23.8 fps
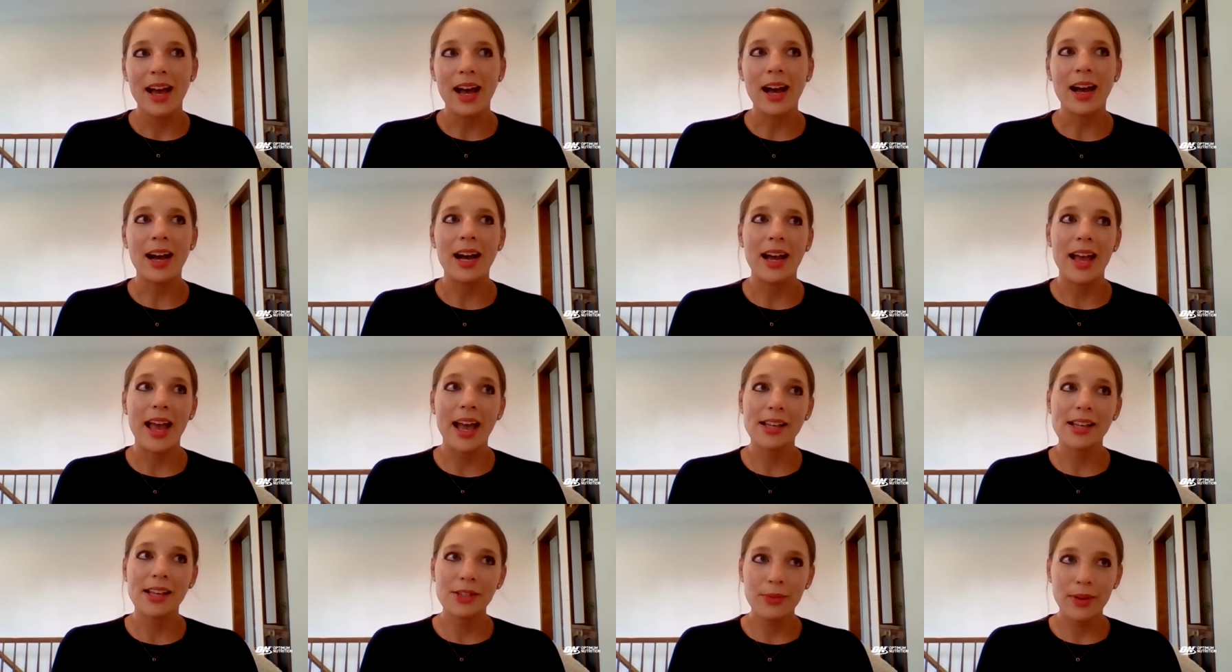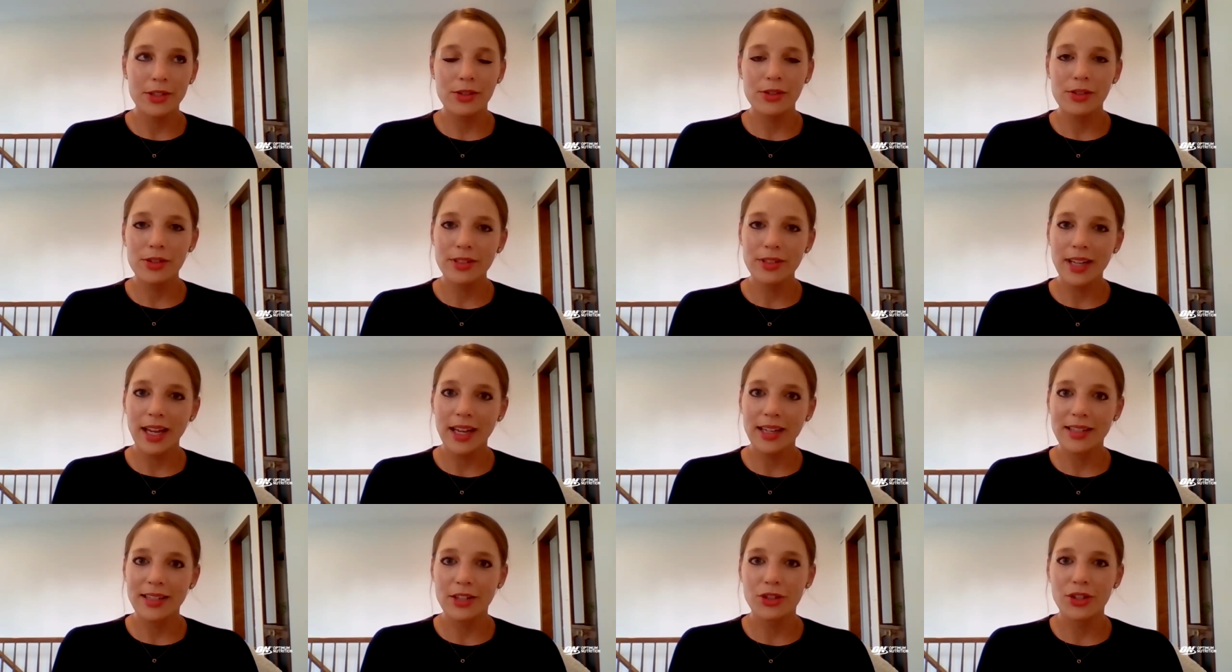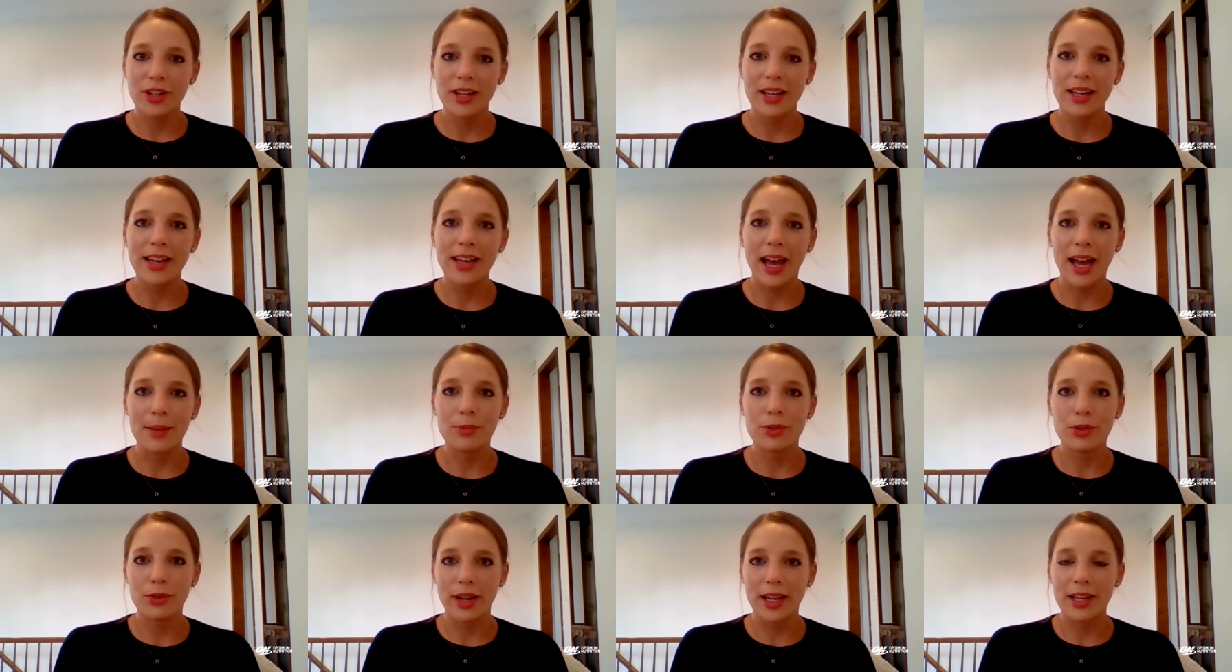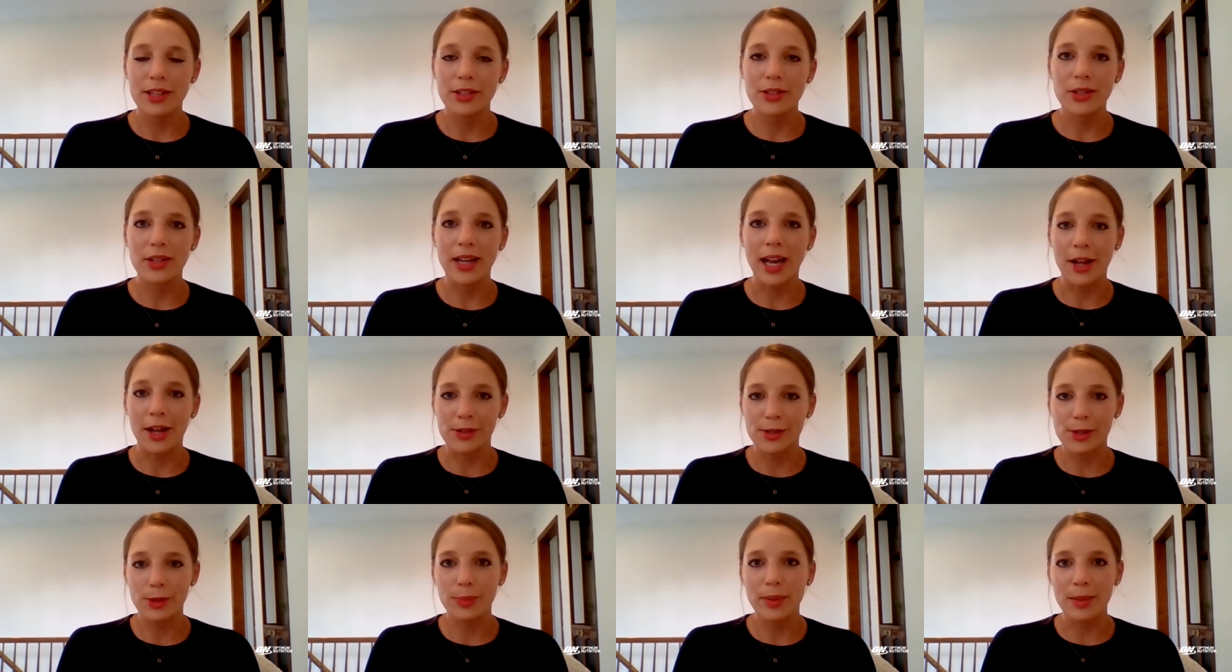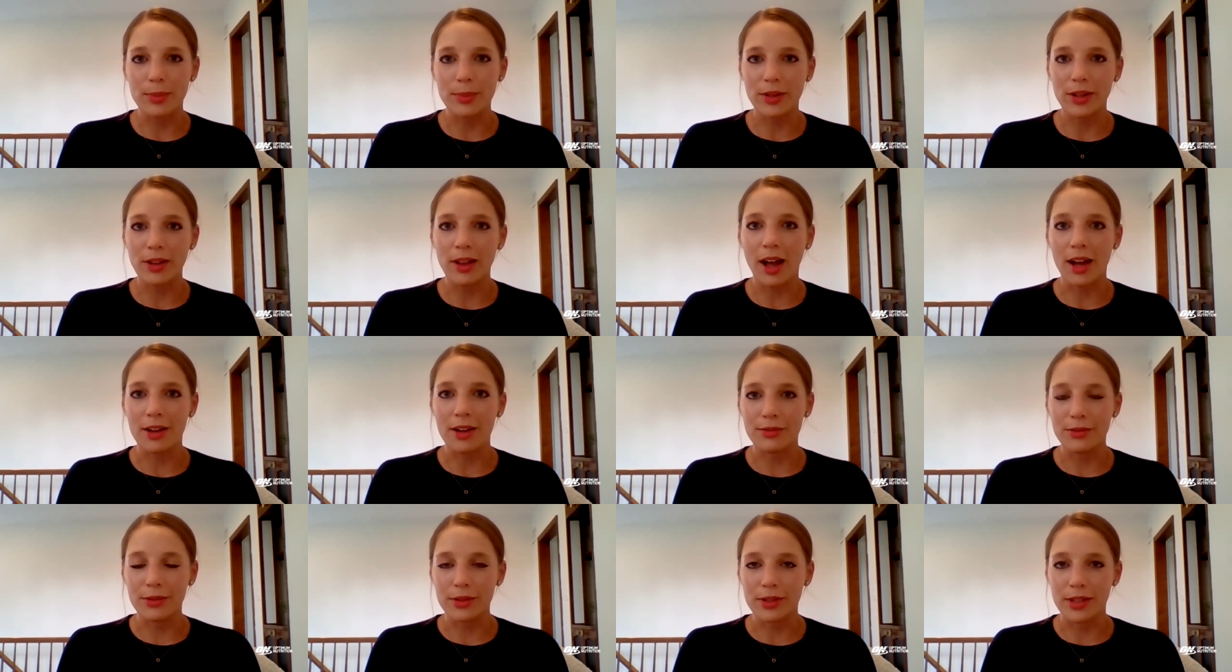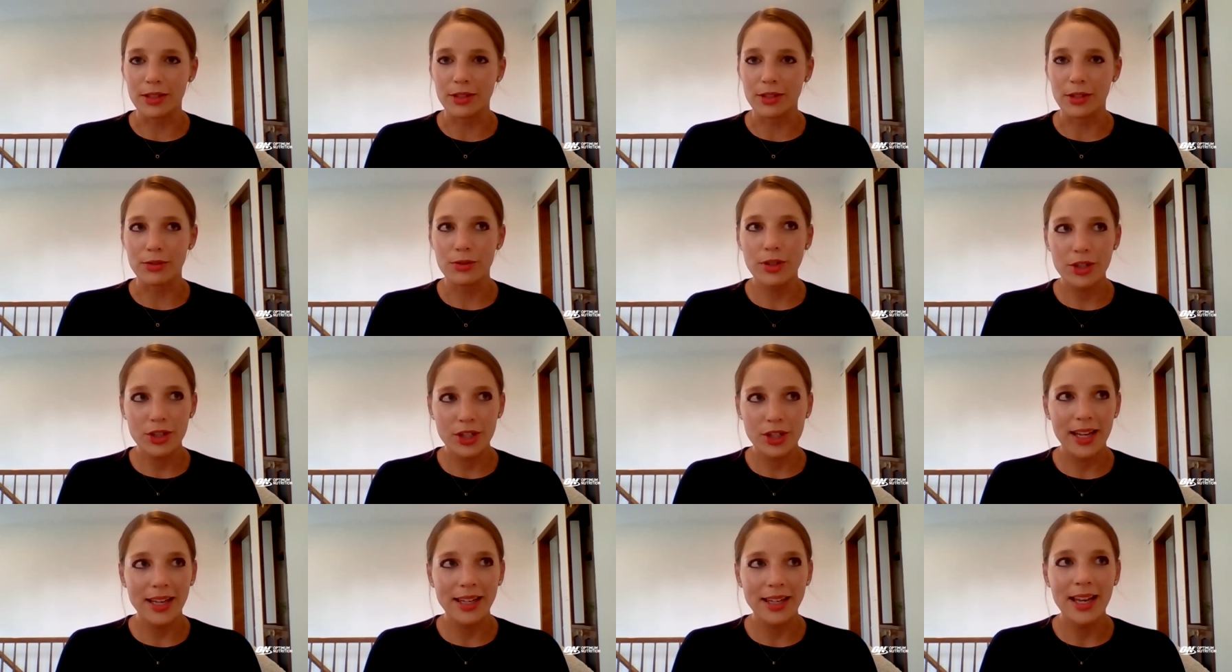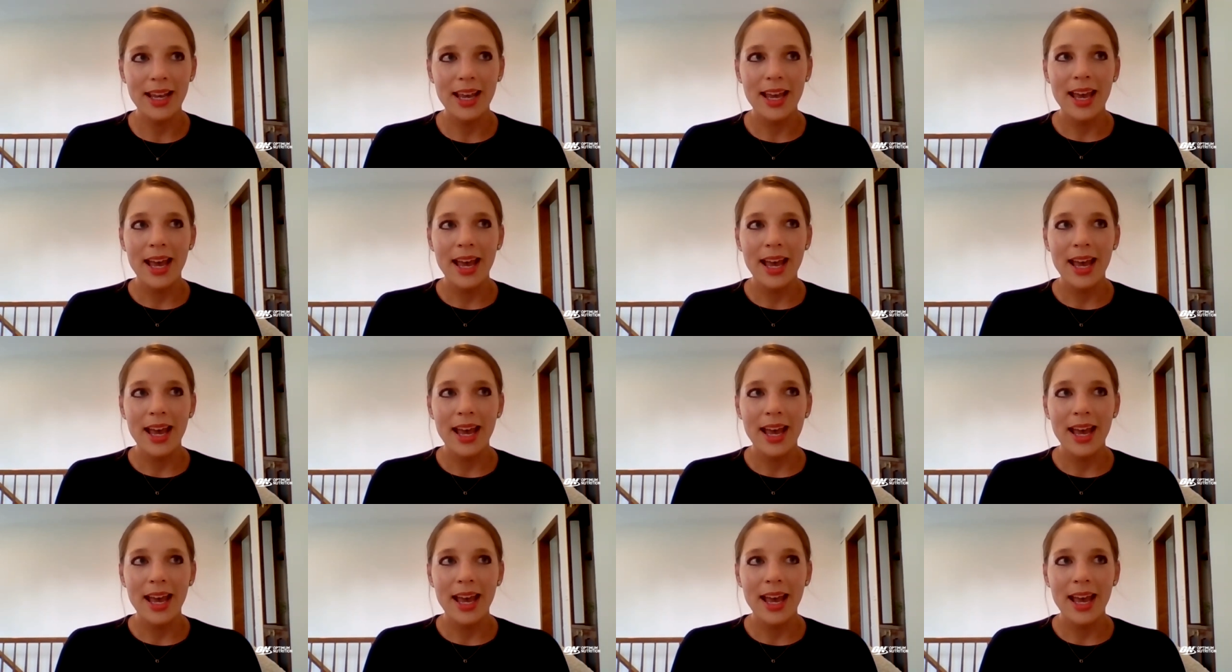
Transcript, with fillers: Uh, as a registered dietitian, I'm trained to counsel people on food and nutrition.